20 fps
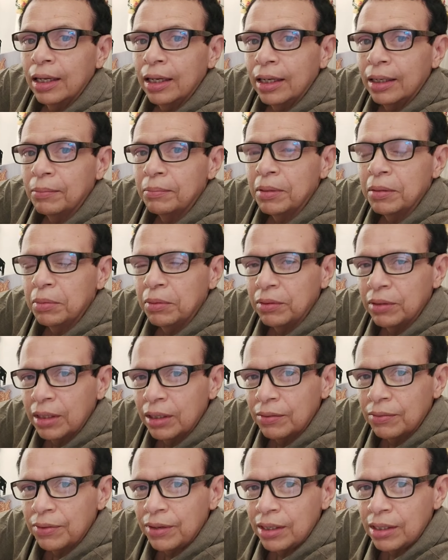And people
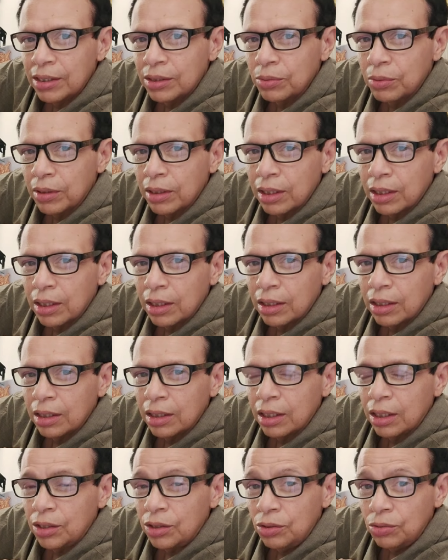get faced with that.
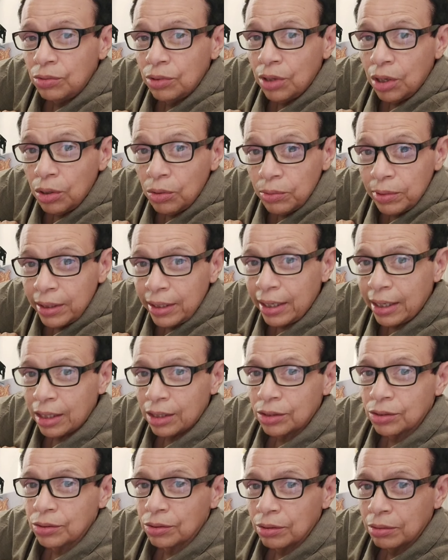And you know the
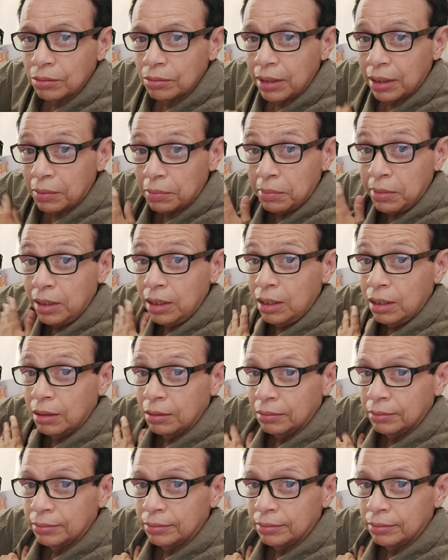answer, like me.